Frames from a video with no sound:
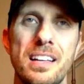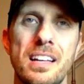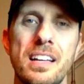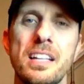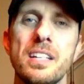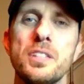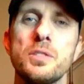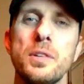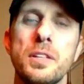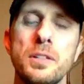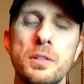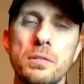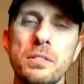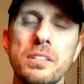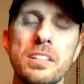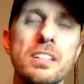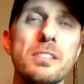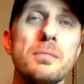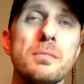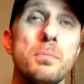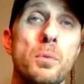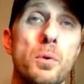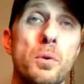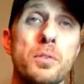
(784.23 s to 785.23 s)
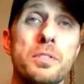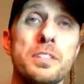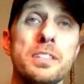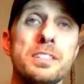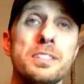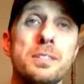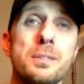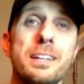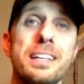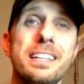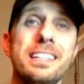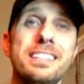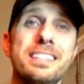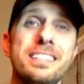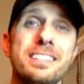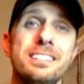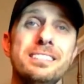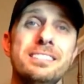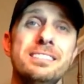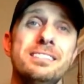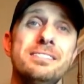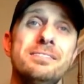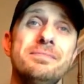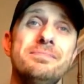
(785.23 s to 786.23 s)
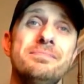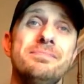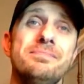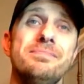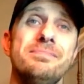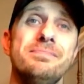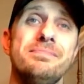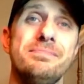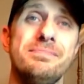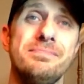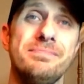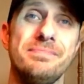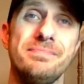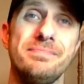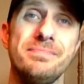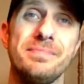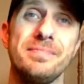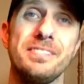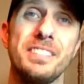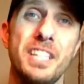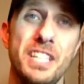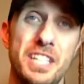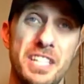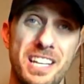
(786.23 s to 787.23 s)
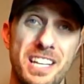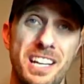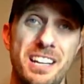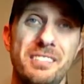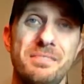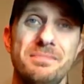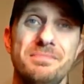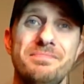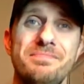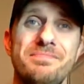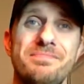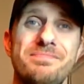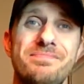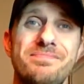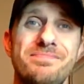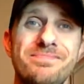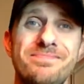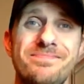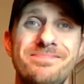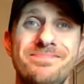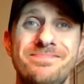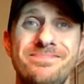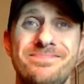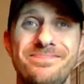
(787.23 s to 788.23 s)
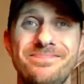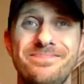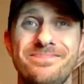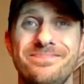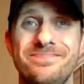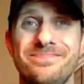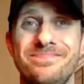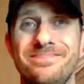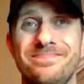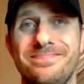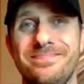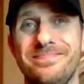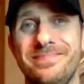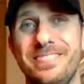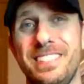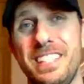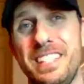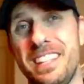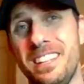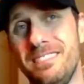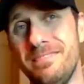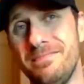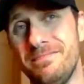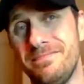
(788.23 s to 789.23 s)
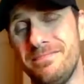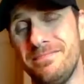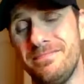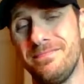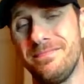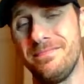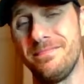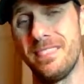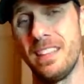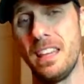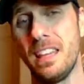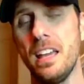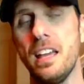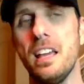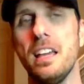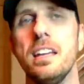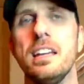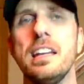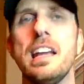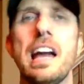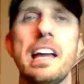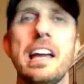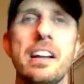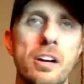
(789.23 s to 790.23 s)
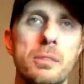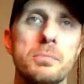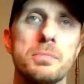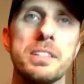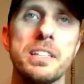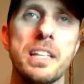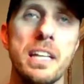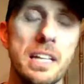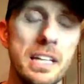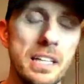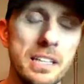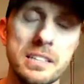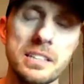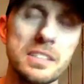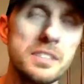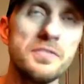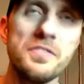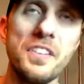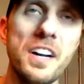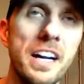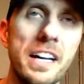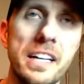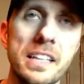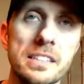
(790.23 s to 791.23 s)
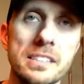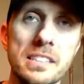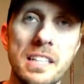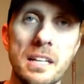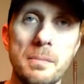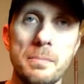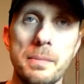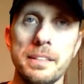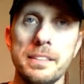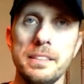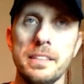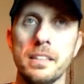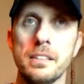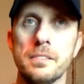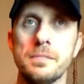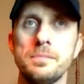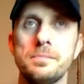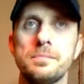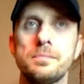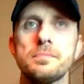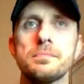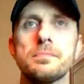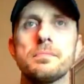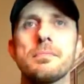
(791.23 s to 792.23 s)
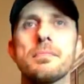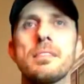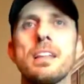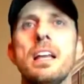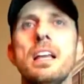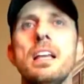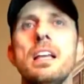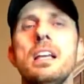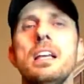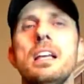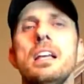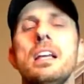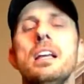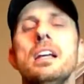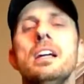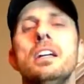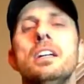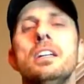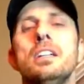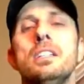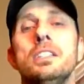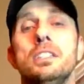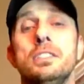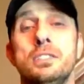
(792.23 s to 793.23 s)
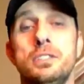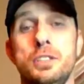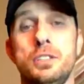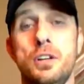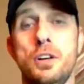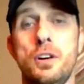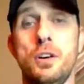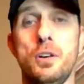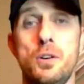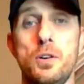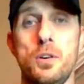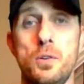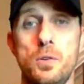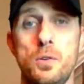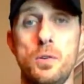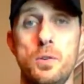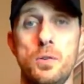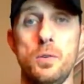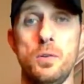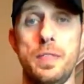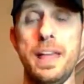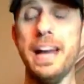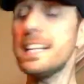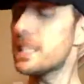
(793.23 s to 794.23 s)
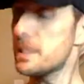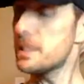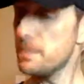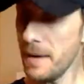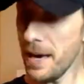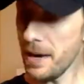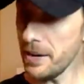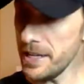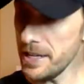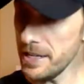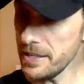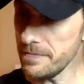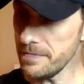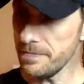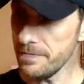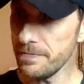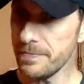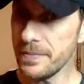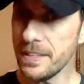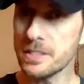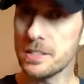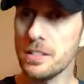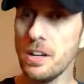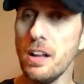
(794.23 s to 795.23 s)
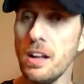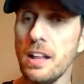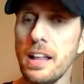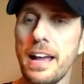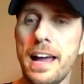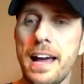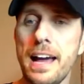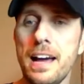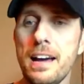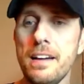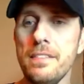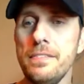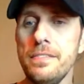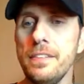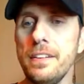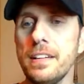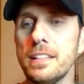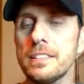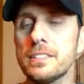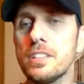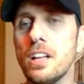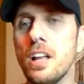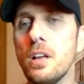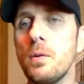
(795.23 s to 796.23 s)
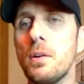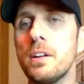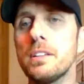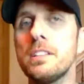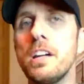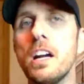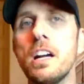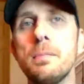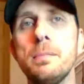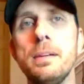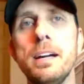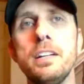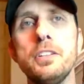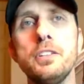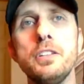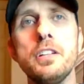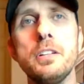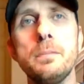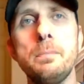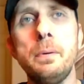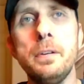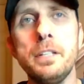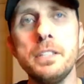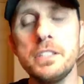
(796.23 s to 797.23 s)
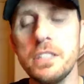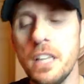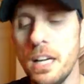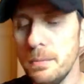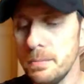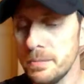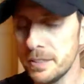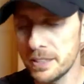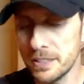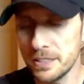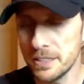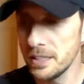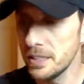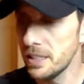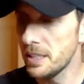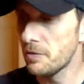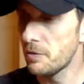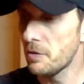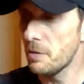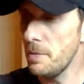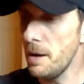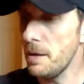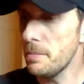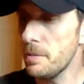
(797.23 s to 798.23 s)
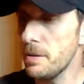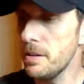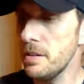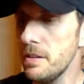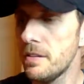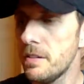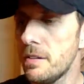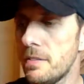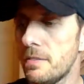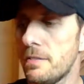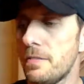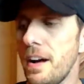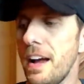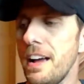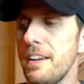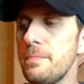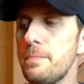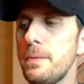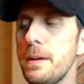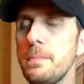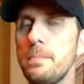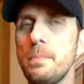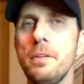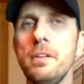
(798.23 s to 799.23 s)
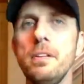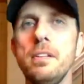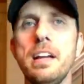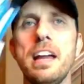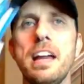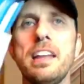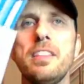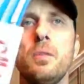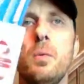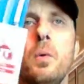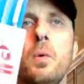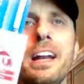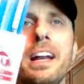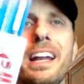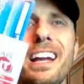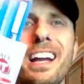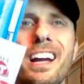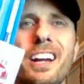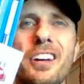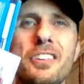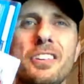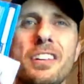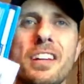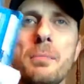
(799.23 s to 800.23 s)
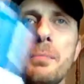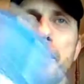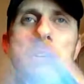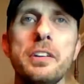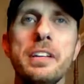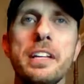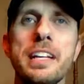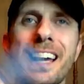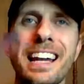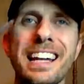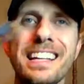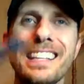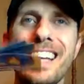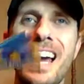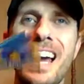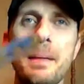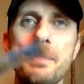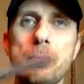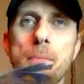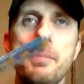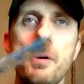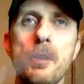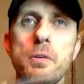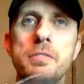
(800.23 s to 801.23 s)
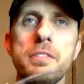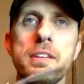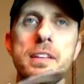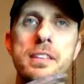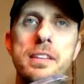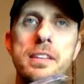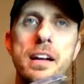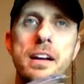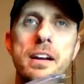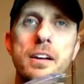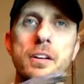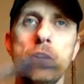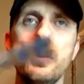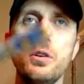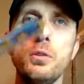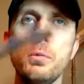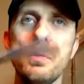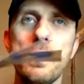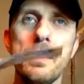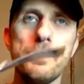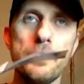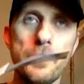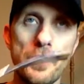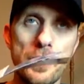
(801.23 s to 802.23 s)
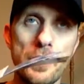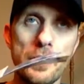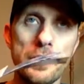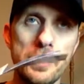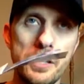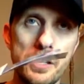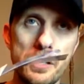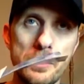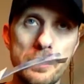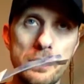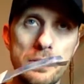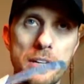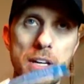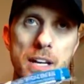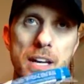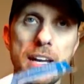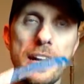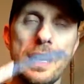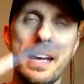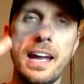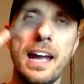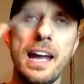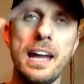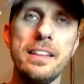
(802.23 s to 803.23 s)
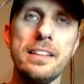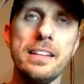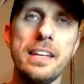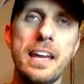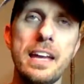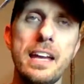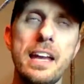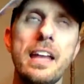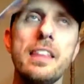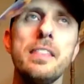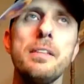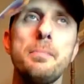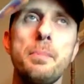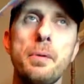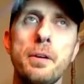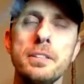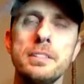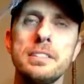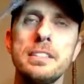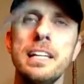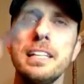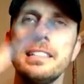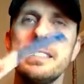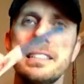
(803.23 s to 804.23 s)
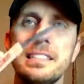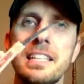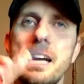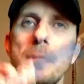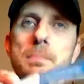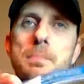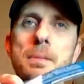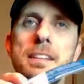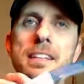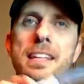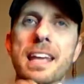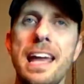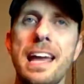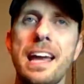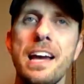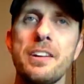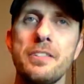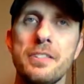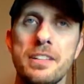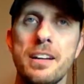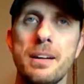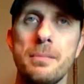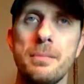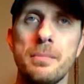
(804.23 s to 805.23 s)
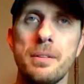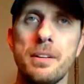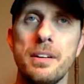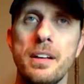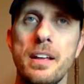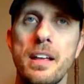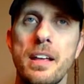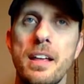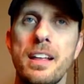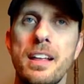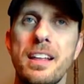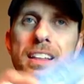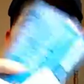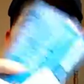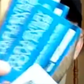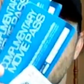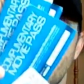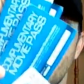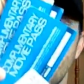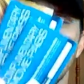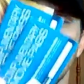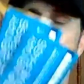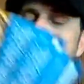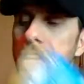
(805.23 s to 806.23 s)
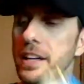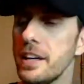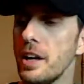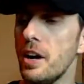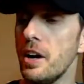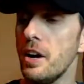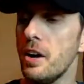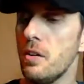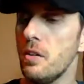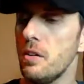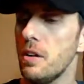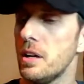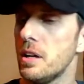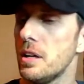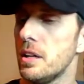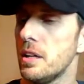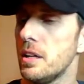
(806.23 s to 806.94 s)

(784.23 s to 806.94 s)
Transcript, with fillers: So I do a little more than 22. Can you tell? Can you tell? Yeah, I know I'm skinny. It's, it's fine. It's not a big deal. So that's about it. That's all I have. That's all I want to talk about. Do your push ups. Remember, five people and the 1 800 number, you got to type them both in there. Who referred you? And the, and the person has to type in the 800 number. There you go.